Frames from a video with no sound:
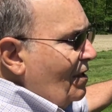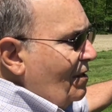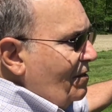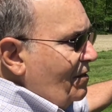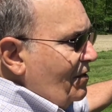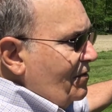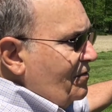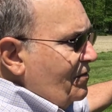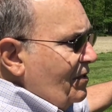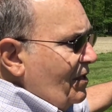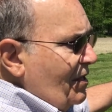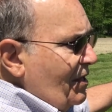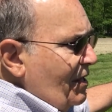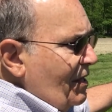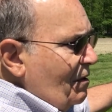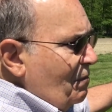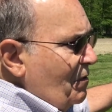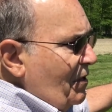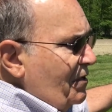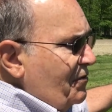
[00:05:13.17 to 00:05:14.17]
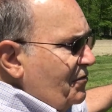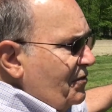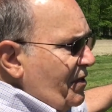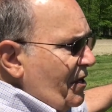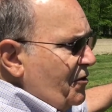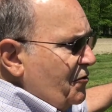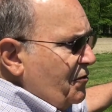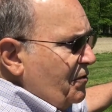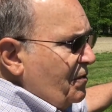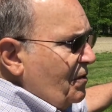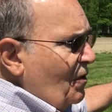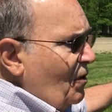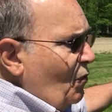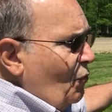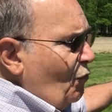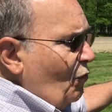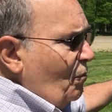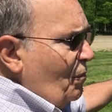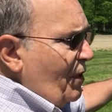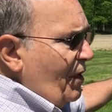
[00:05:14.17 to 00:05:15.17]
This EME station
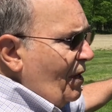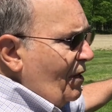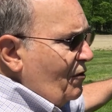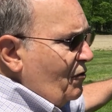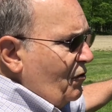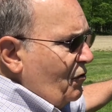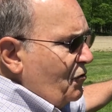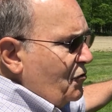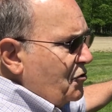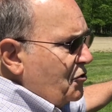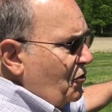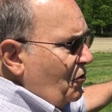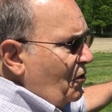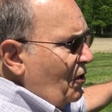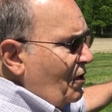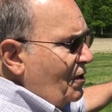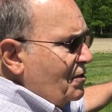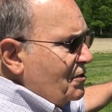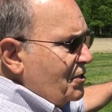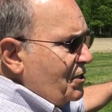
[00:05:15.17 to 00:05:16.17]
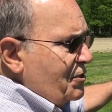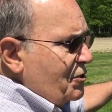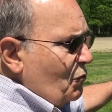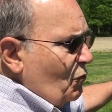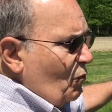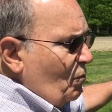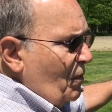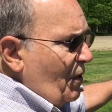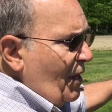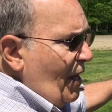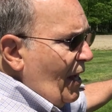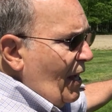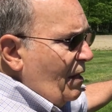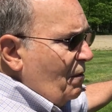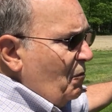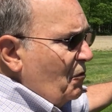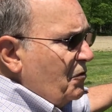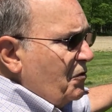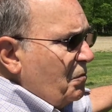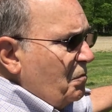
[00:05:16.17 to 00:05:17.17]
will be unusual since it will be
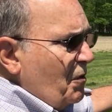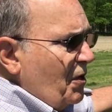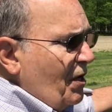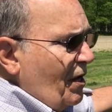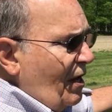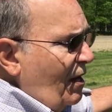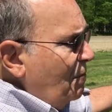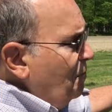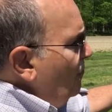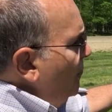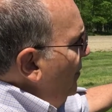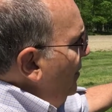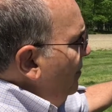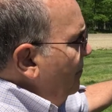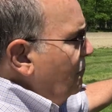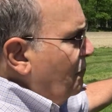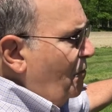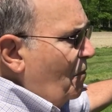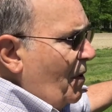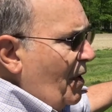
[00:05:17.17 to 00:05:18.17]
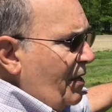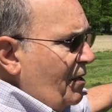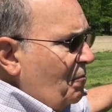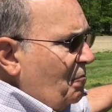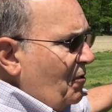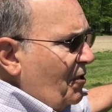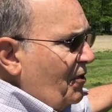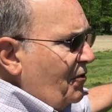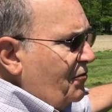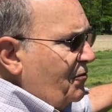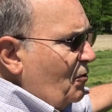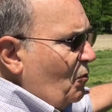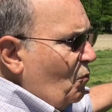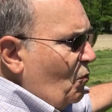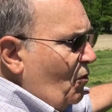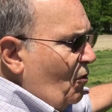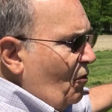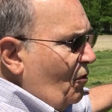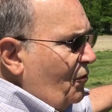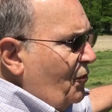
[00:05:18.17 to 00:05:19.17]
able to be operated for any place in the
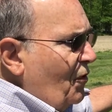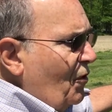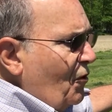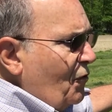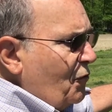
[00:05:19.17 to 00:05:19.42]
world